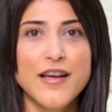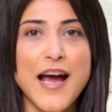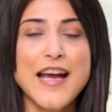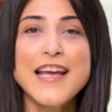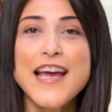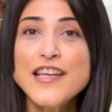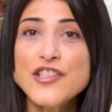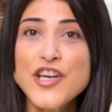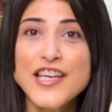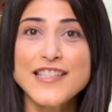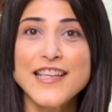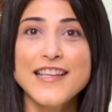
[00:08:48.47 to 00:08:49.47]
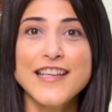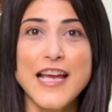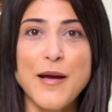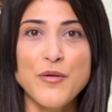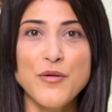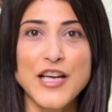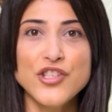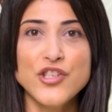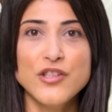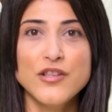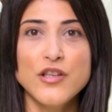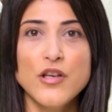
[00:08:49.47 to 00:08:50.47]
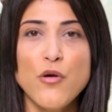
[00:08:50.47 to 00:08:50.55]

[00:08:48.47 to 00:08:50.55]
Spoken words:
and energetic collaboration